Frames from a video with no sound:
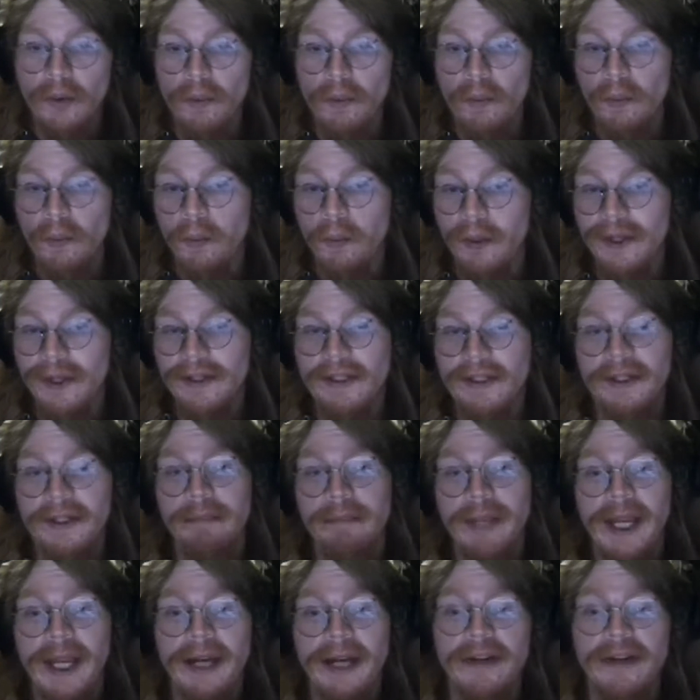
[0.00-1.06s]
Welcome
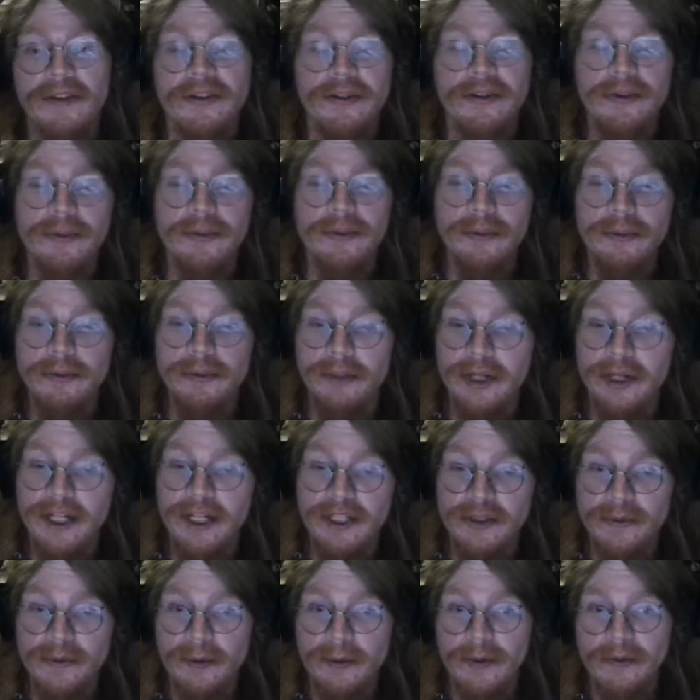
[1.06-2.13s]
back to
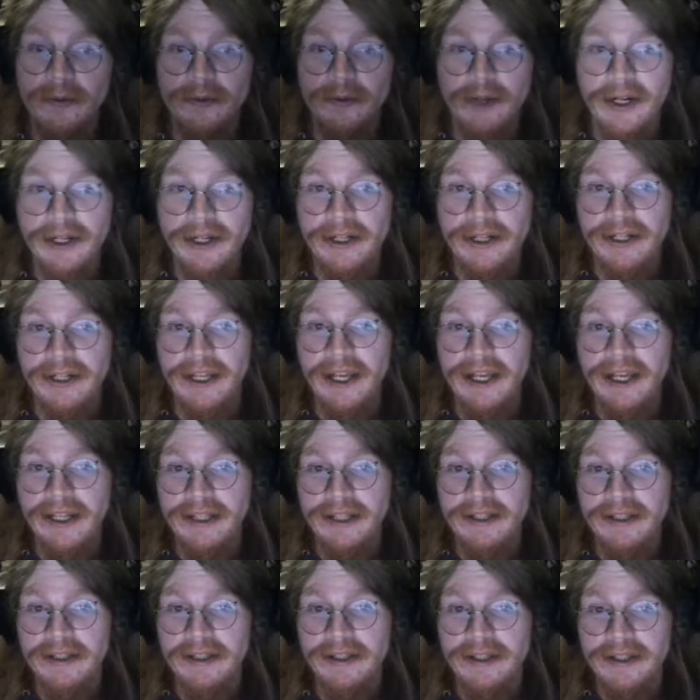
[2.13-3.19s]
Ragebrew's Ranting
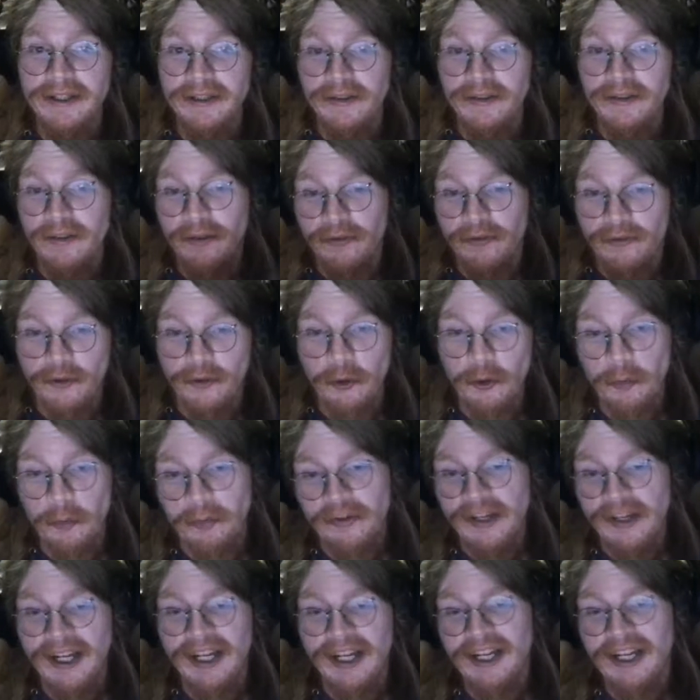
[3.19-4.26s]
again. The stoop
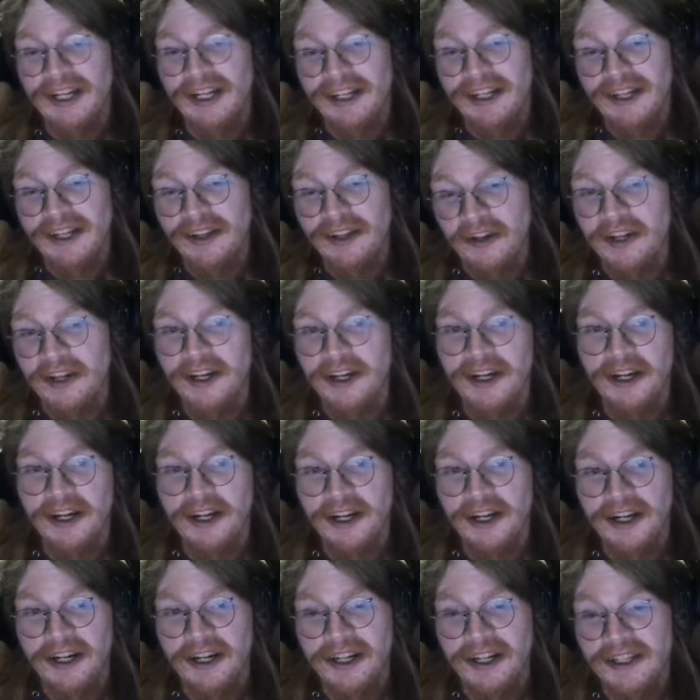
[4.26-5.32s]
sign is
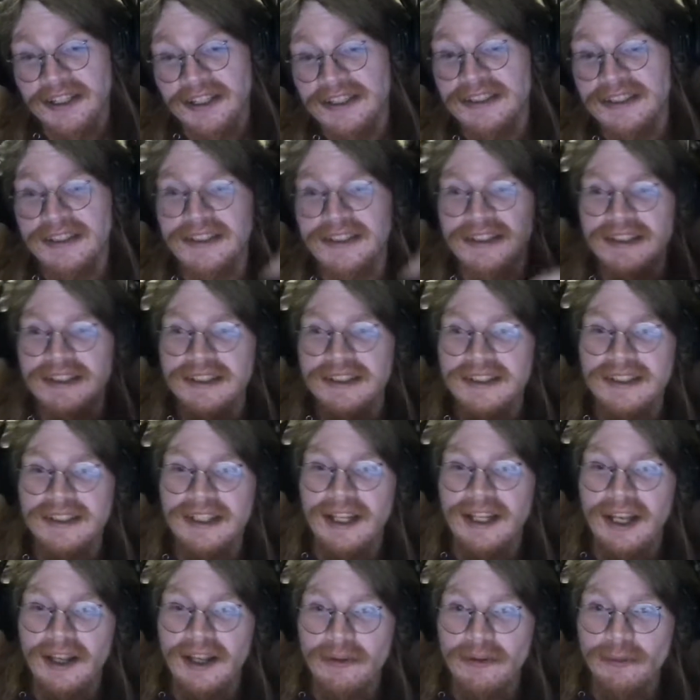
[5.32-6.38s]
here.
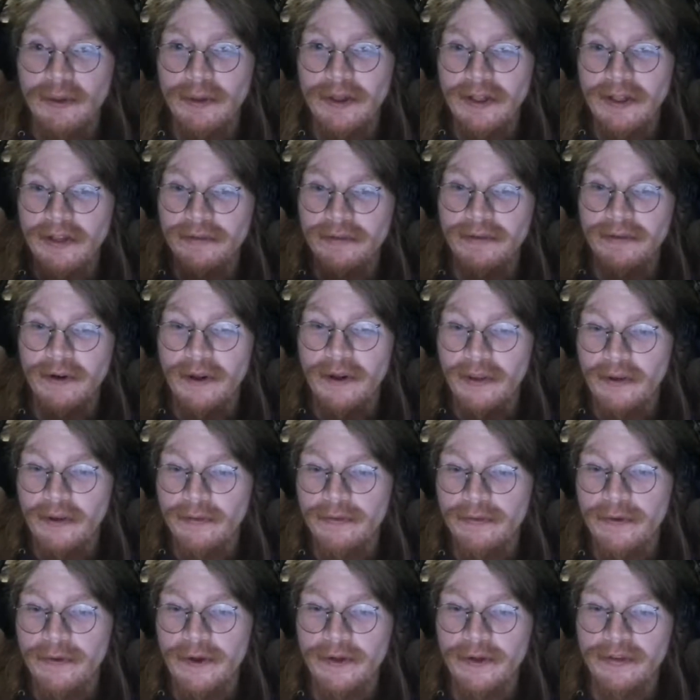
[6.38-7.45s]
As well as for all those
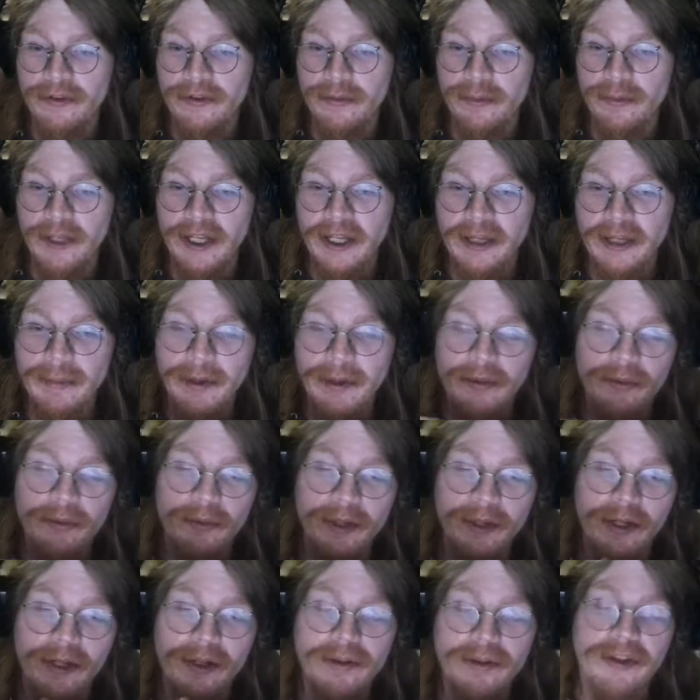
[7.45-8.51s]
folks who complain about the
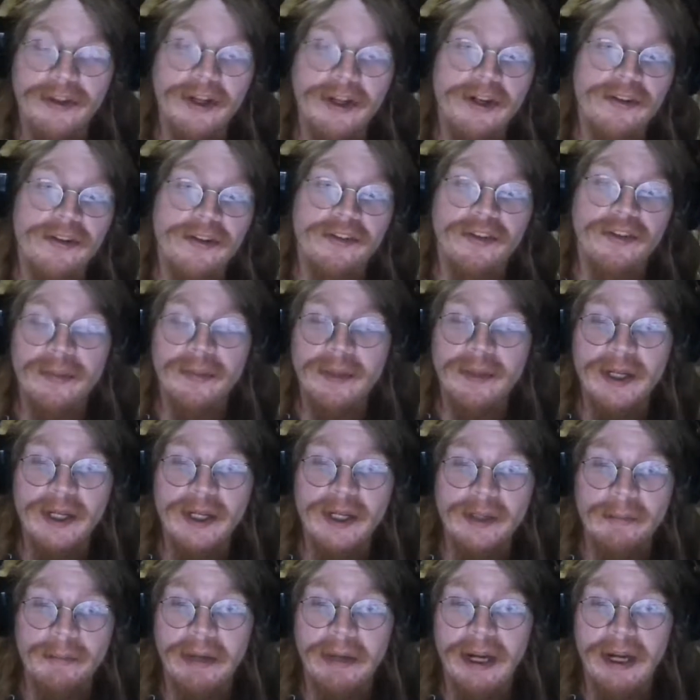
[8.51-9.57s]
walls, there's some
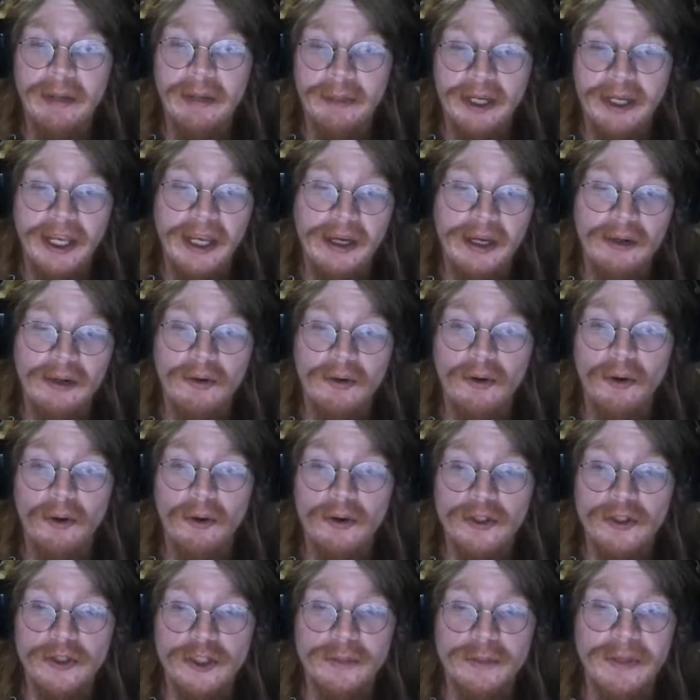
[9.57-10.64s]
biomechanical horror
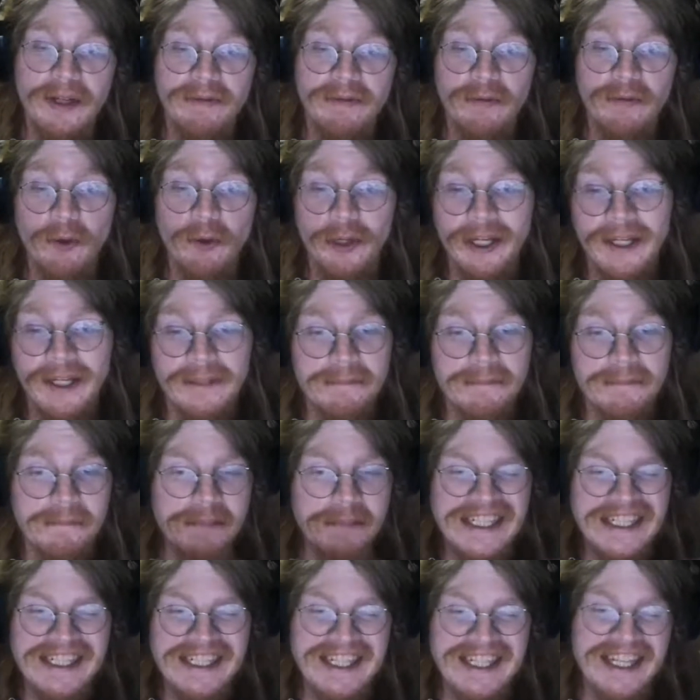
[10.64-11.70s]
schmutt for you.
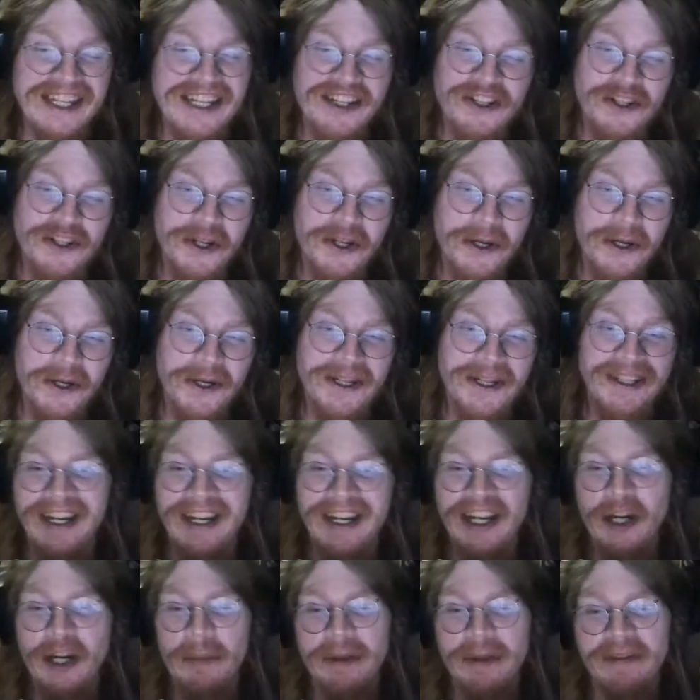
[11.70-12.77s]
Enjoy.
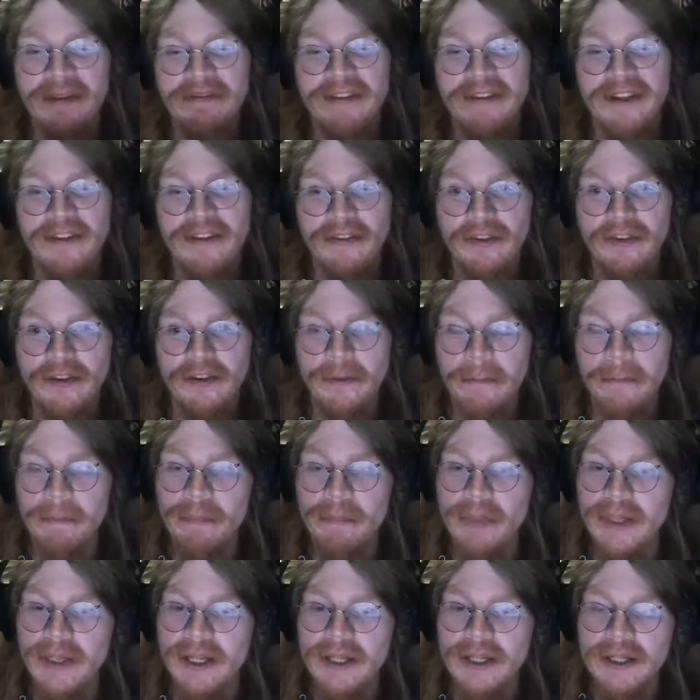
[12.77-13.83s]
Hope it offends you.
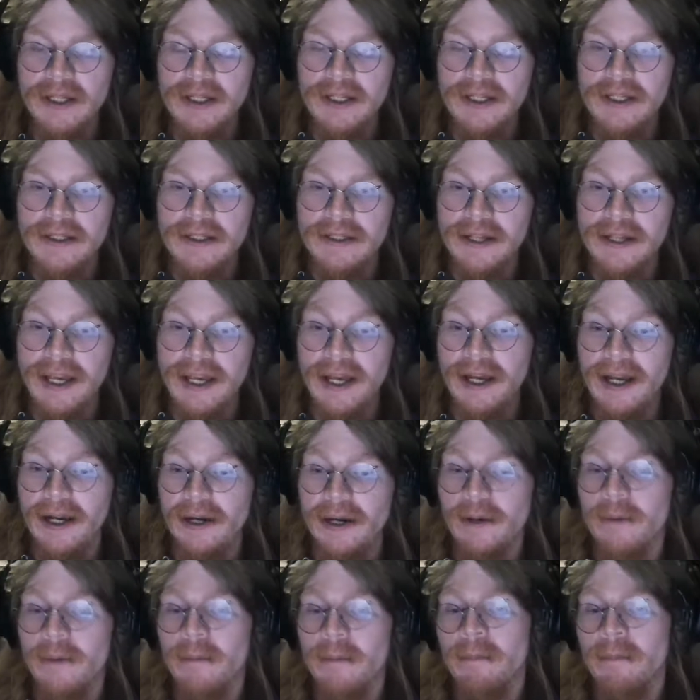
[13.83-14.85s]
Now,